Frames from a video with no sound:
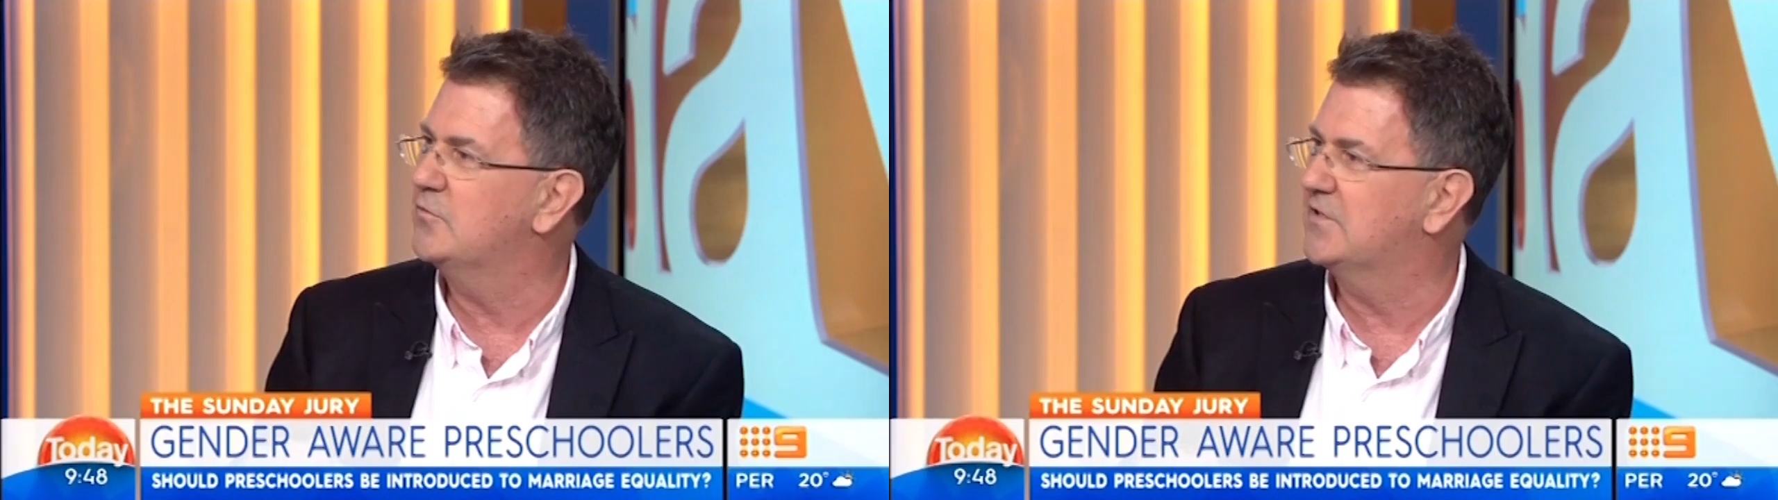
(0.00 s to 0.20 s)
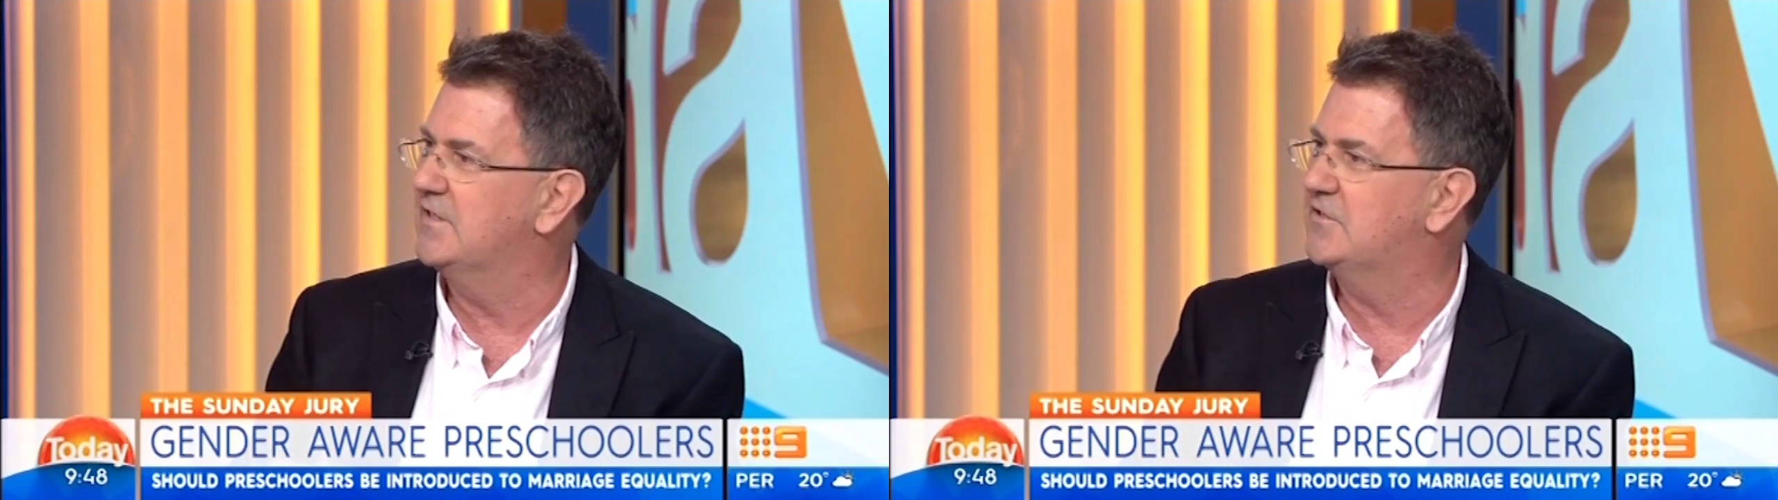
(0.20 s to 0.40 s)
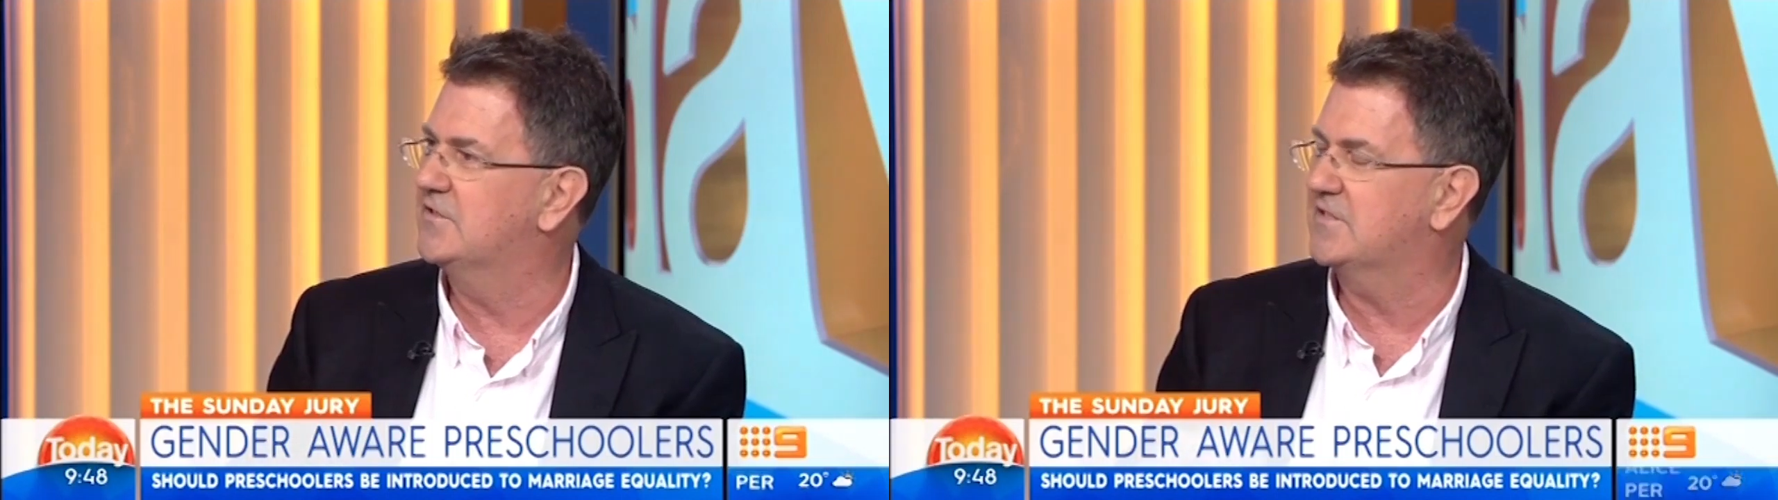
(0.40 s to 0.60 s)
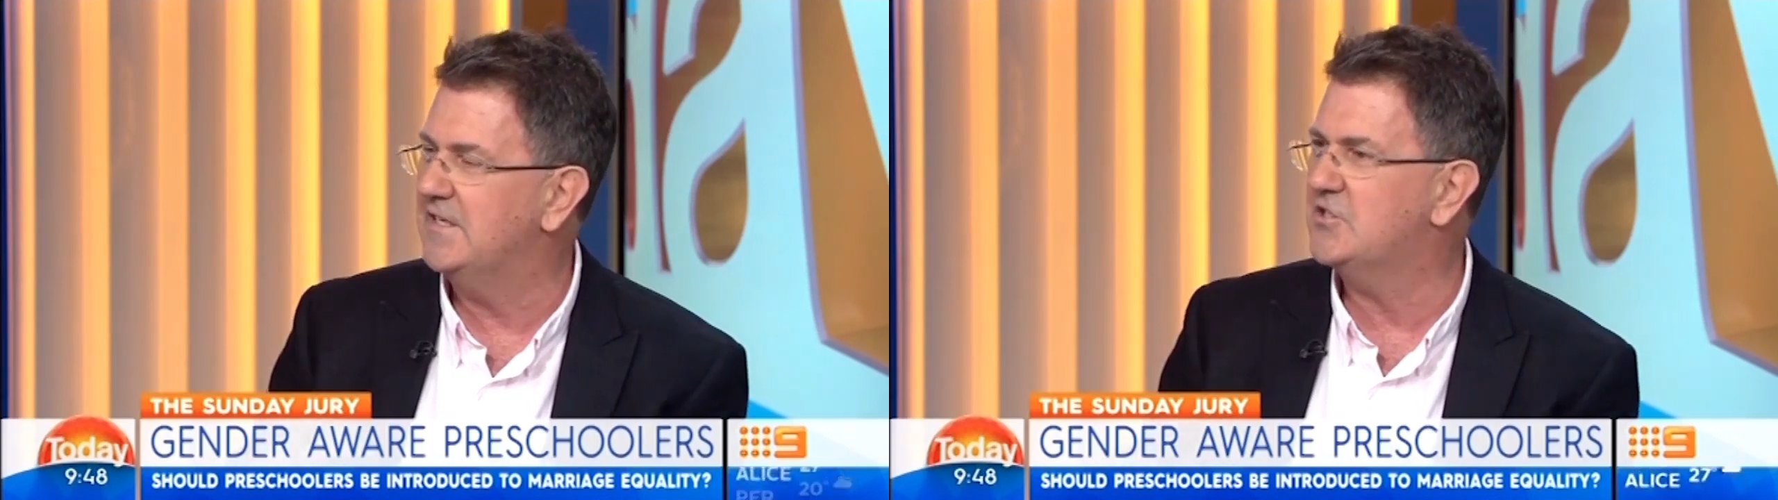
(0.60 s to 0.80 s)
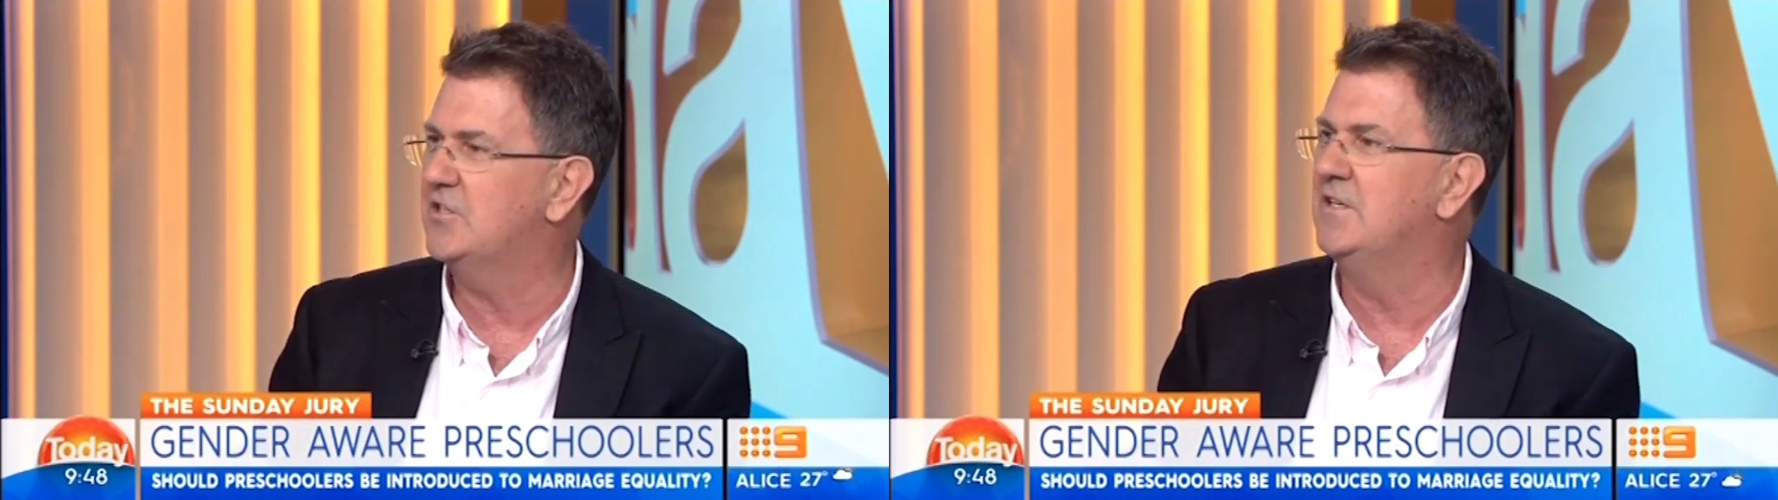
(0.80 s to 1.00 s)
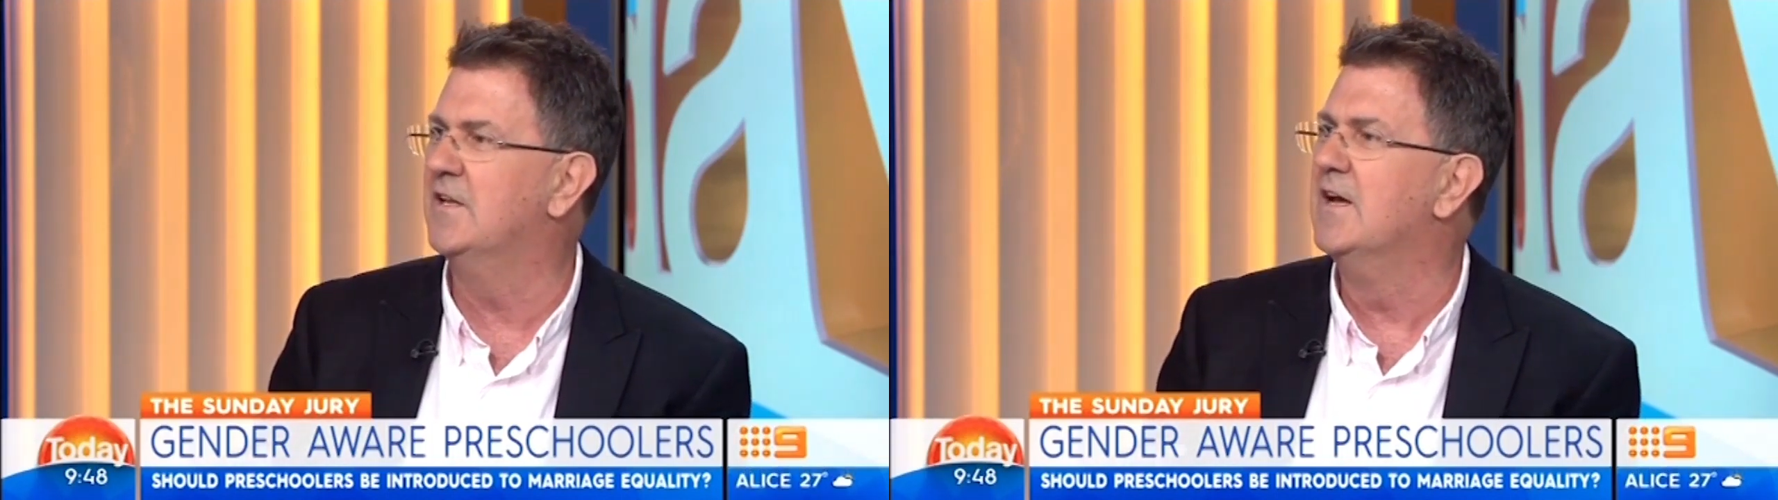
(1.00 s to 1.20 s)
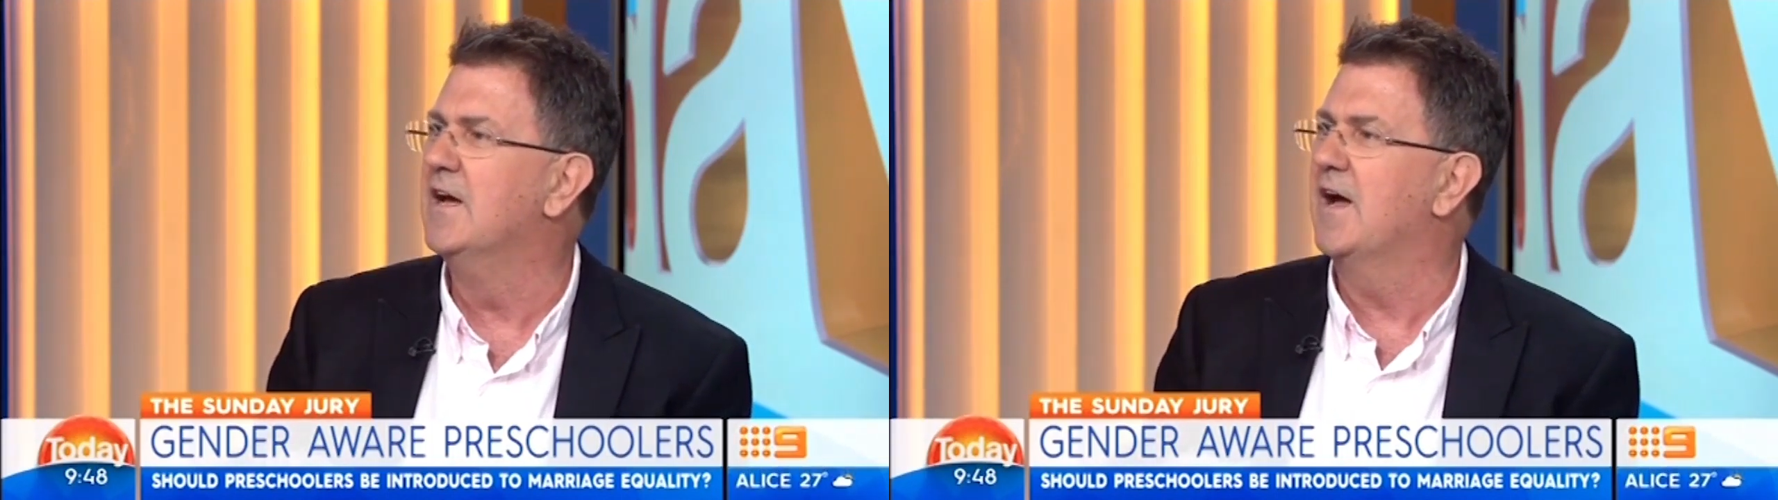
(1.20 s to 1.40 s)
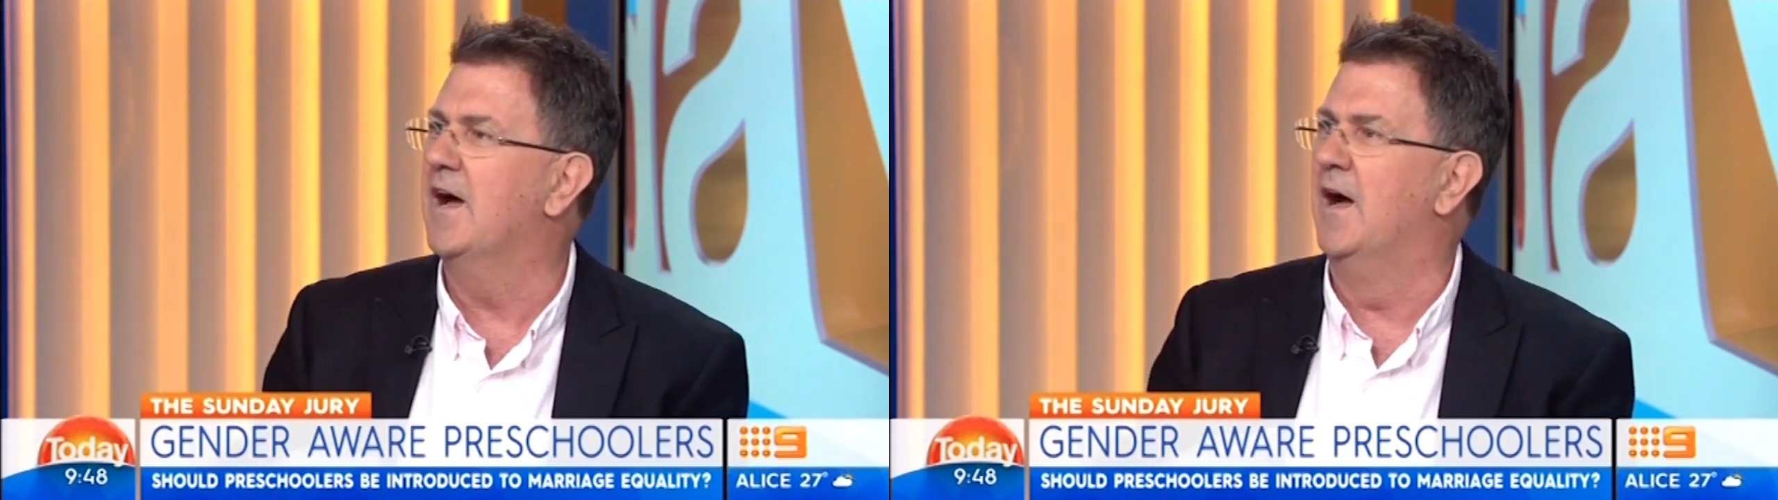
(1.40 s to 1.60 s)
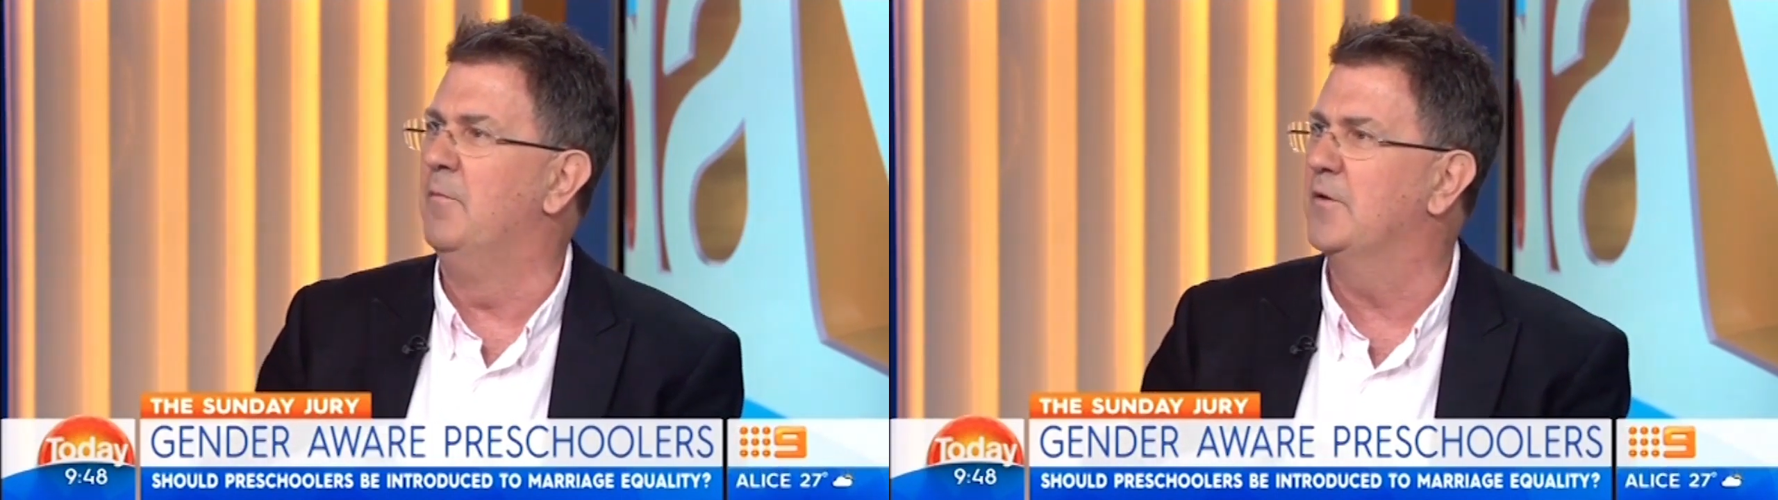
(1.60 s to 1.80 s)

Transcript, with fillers: teachers teaching um,